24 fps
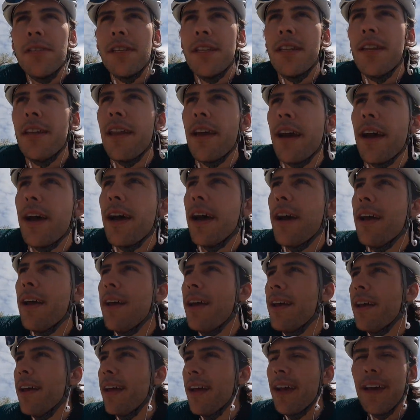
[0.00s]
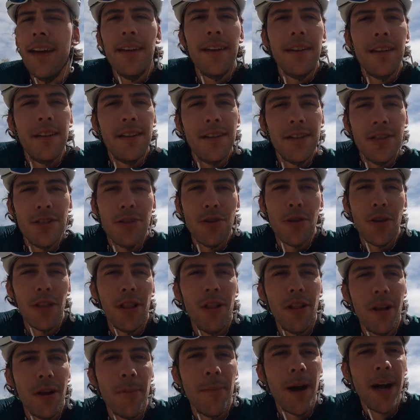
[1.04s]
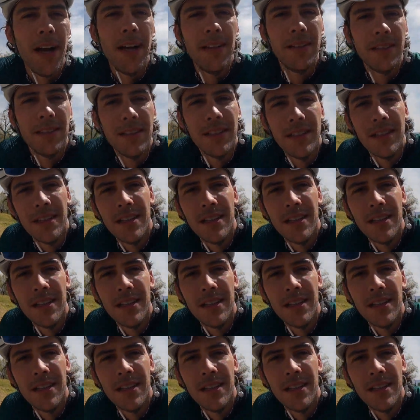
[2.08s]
and yeah, enjoy the long miles.